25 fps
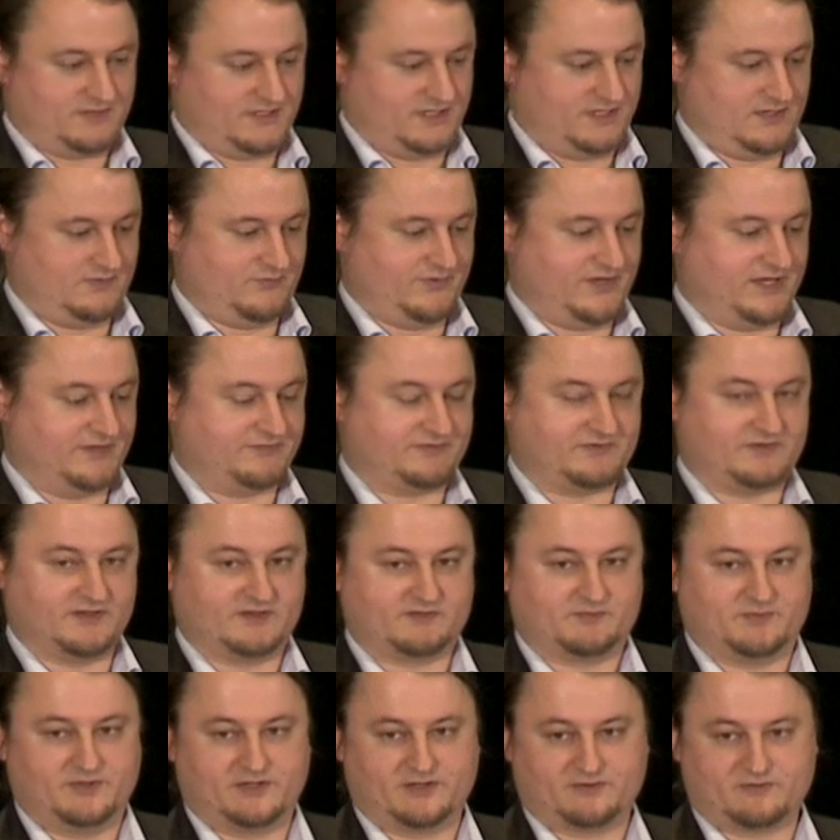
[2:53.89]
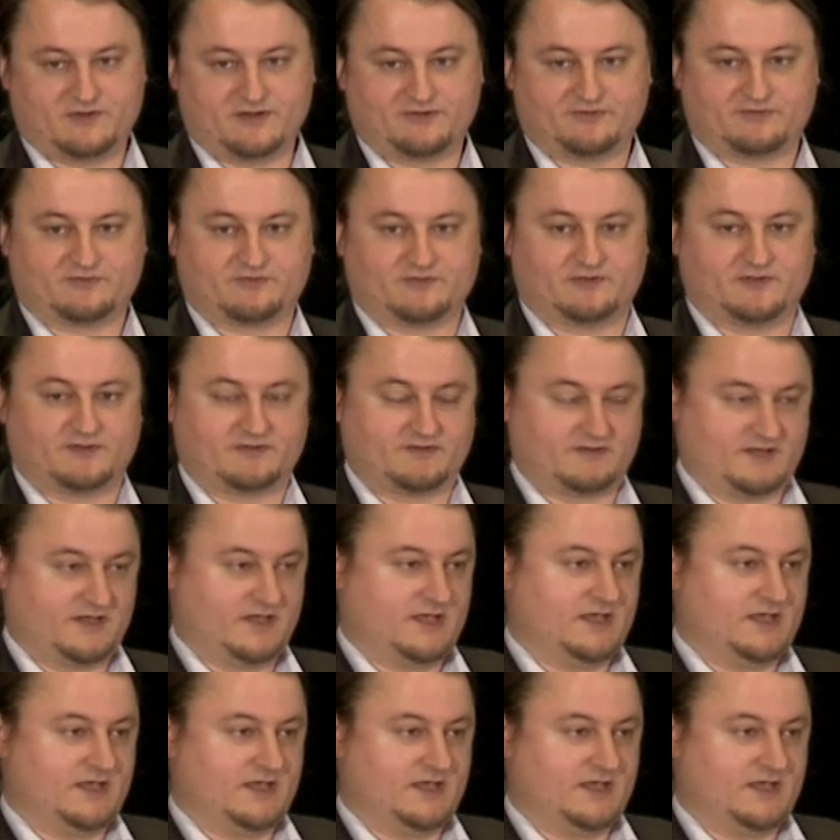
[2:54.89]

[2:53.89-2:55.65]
Uh, we have 6 million registered